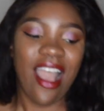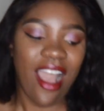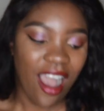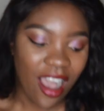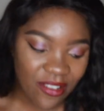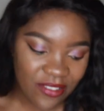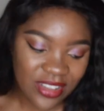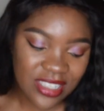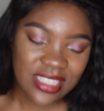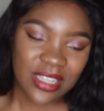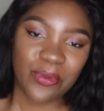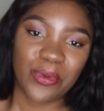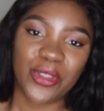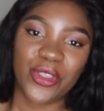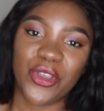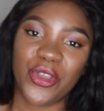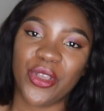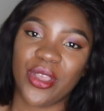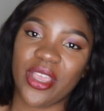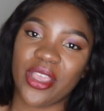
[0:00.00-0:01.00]
Obviously, when
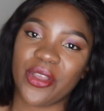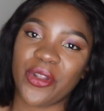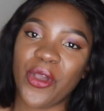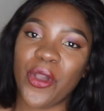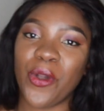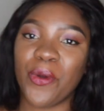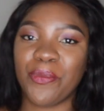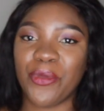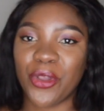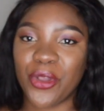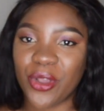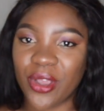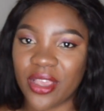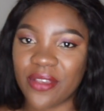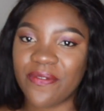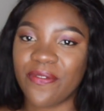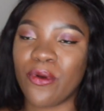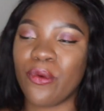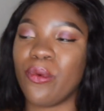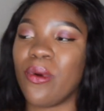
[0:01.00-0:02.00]
you're cooking at home, you're
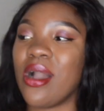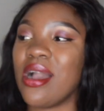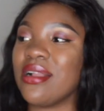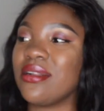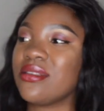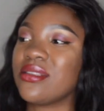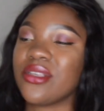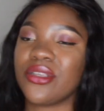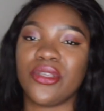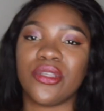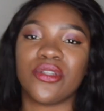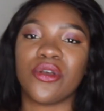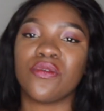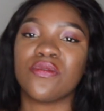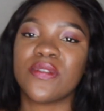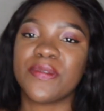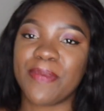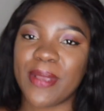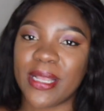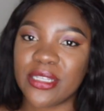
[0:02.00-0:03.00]
cooking for one, so you
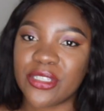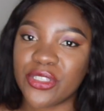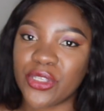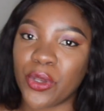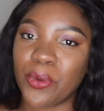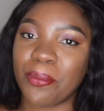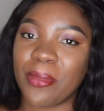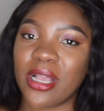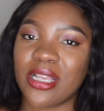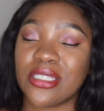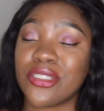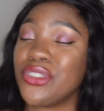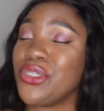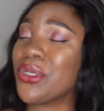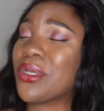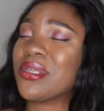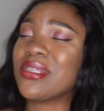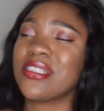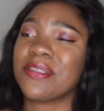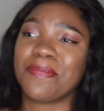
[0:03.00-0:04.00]
don't spend so much.
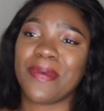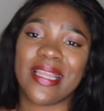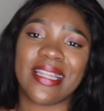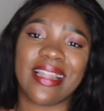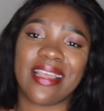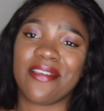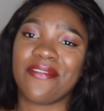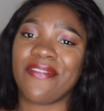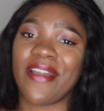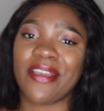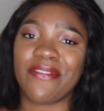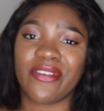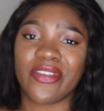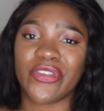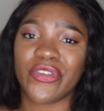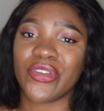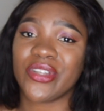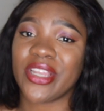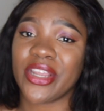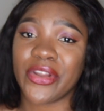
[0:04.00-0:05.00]
You can spend like
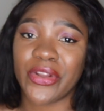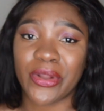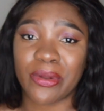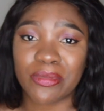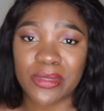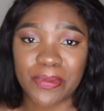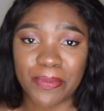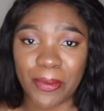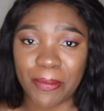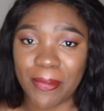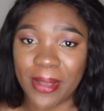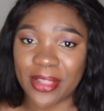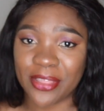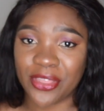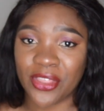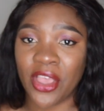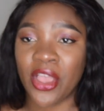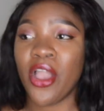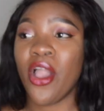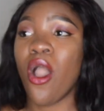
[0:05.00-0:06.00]
500 dirhams per
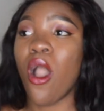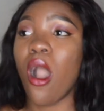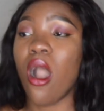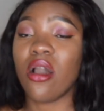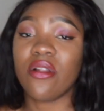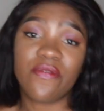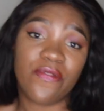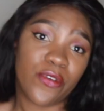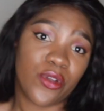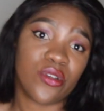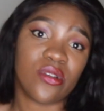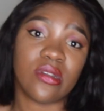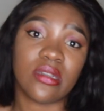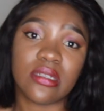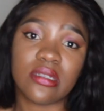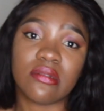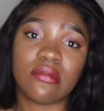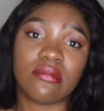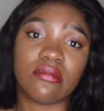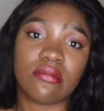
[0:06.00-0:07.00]
month on food,
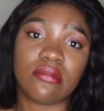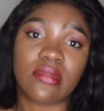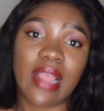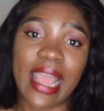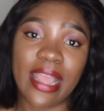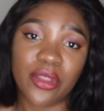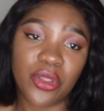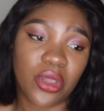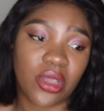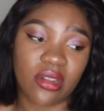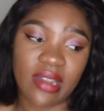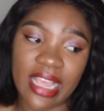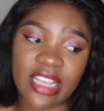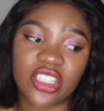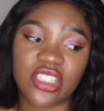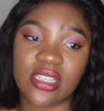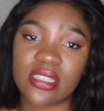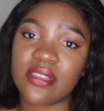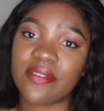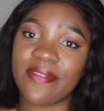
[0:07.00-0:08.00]
and you can
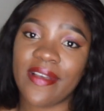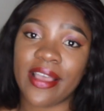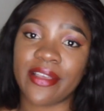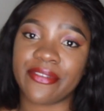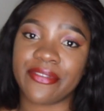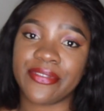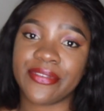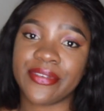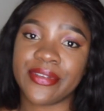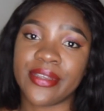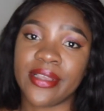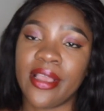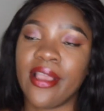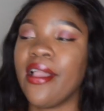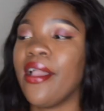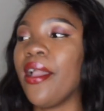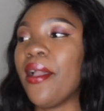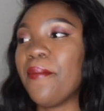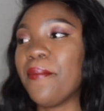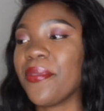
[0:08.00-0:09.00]
actually survive.
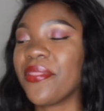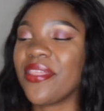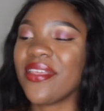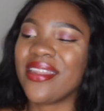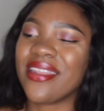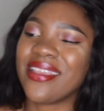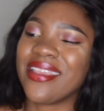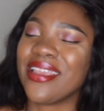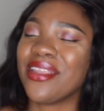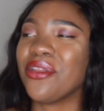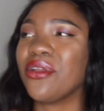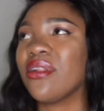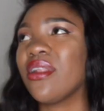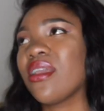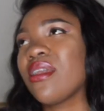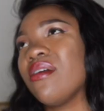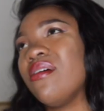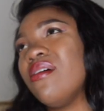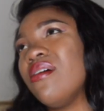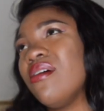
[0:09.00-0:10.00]
But then again, you're
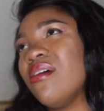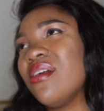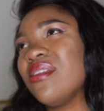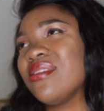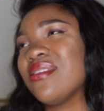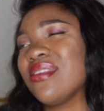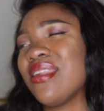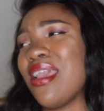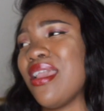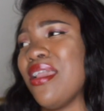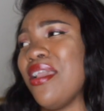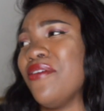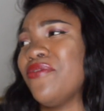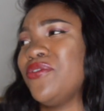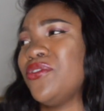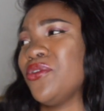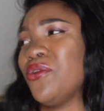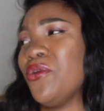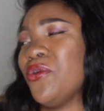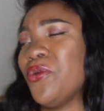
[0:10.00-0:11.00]
like, oh, and then I
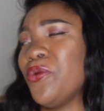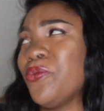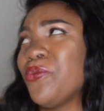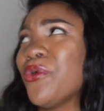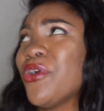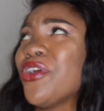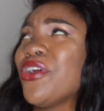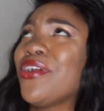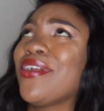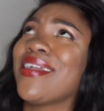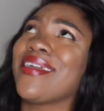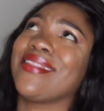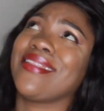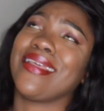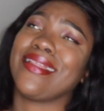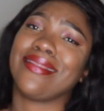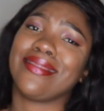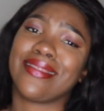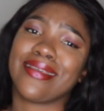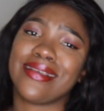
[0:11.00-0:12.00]
have to go to work, and
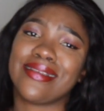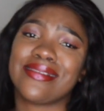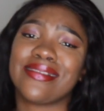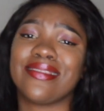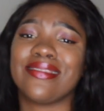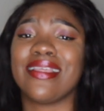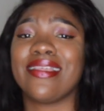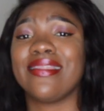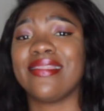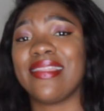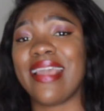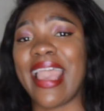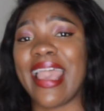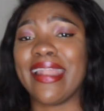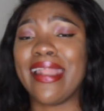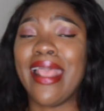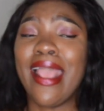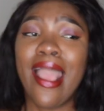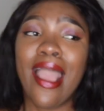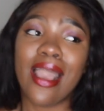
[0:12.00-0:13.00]
then this and then
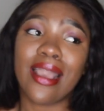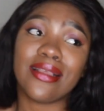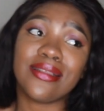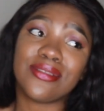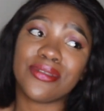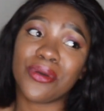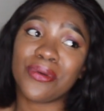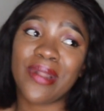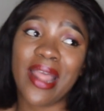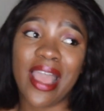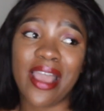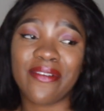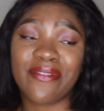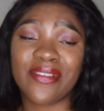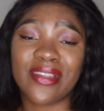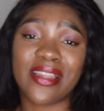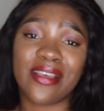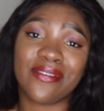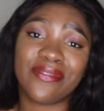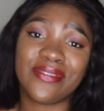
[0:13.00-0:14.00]
that. I don't have
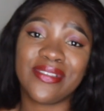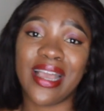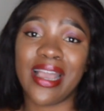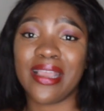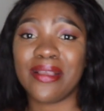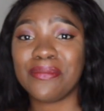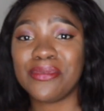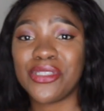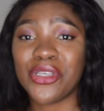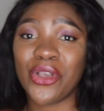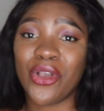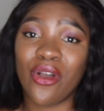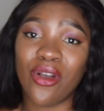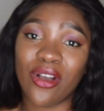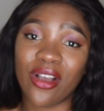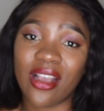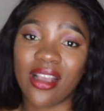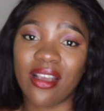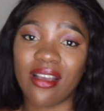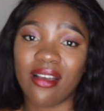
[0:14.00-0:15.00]
enough time to
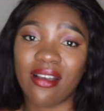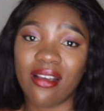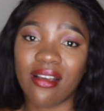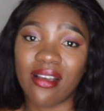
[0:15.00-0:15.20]
cook.